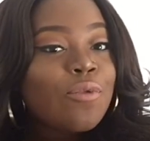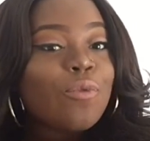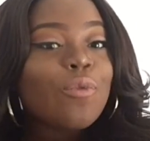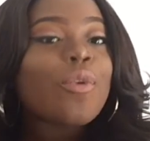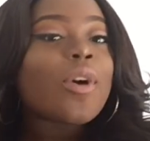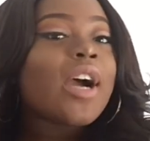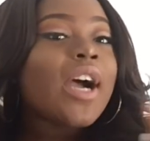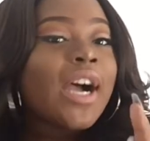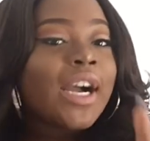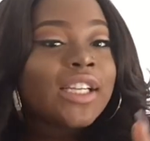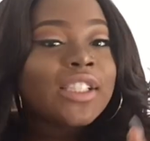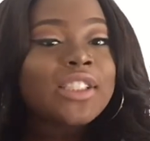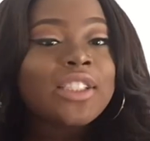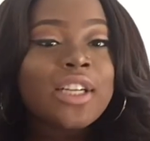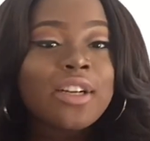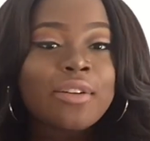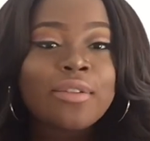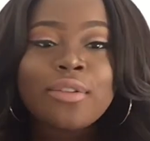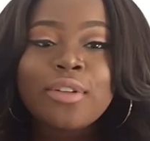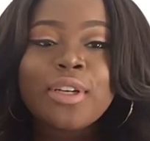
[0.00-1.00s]
for an
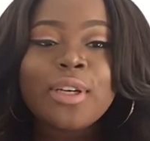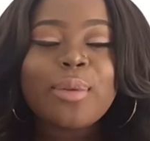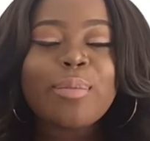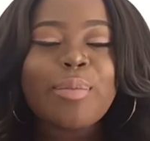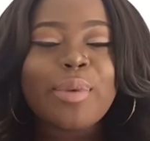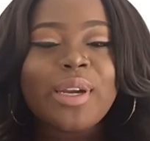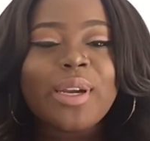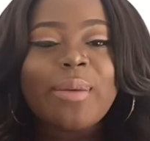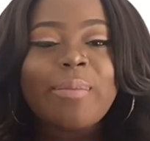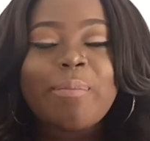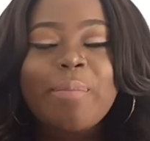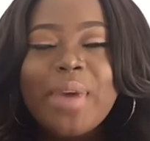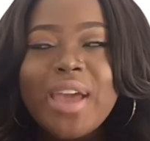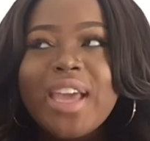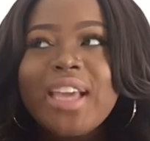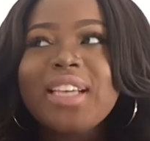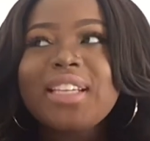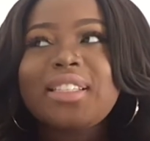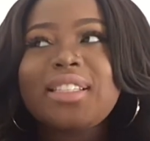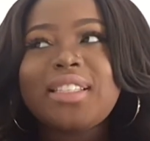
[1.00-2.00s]
eyeshadow look, but it
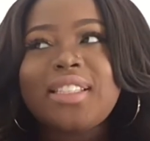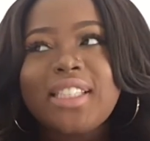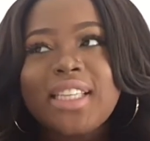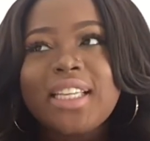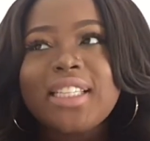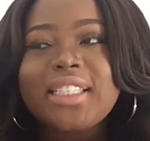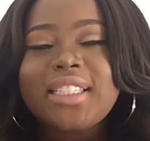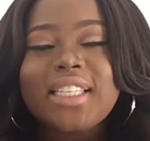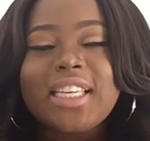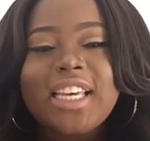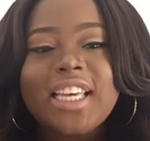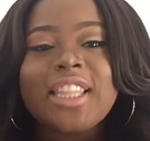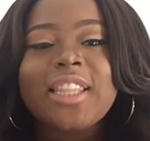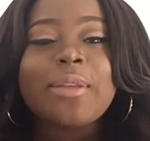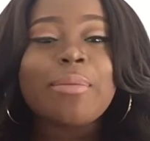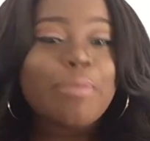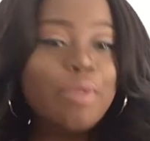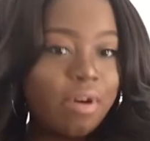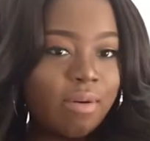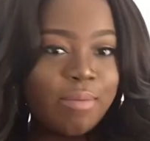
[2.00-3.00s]
made sense in
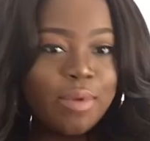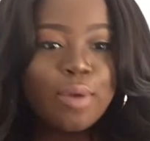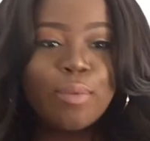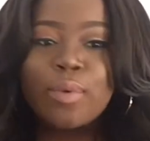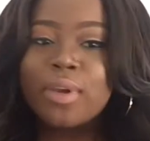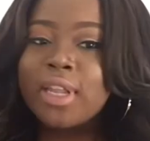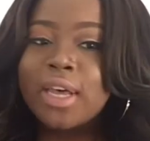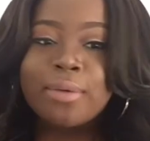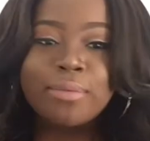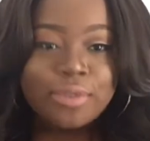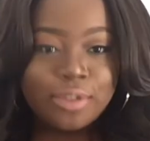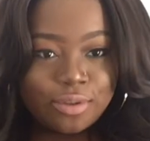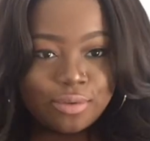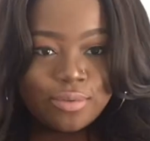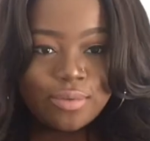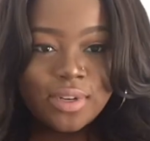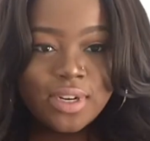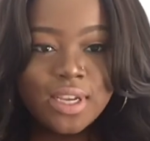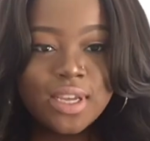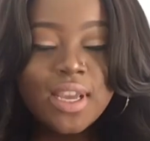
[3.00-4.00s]
the moment while I was
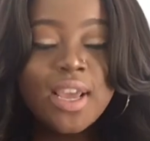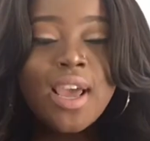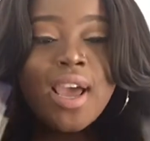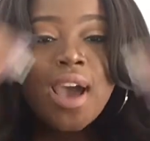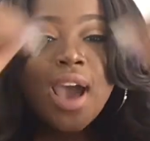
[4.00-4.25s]
doing it.